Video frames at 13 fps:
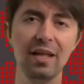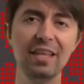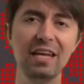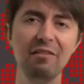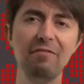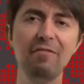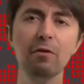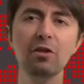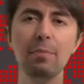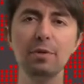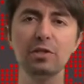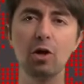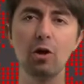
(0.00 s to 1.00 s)
that he filled
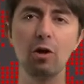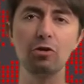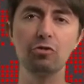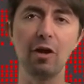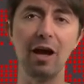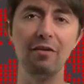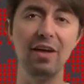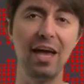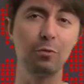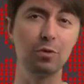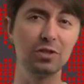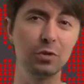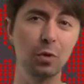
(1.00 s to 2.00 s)
up his hard drive
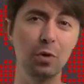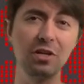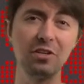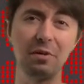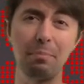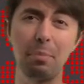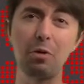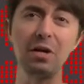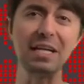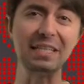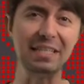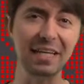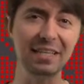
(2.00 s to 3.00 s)
and resorted to
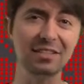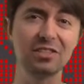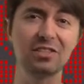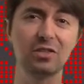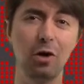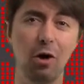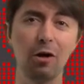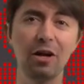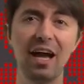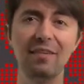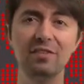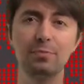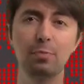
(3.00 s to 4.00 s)
burning discs to
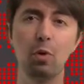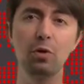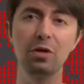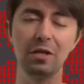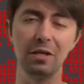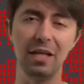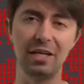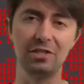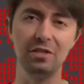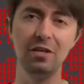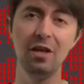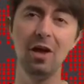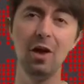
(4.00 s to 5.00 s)
archive his porn
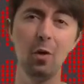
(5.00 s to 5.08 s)
collection,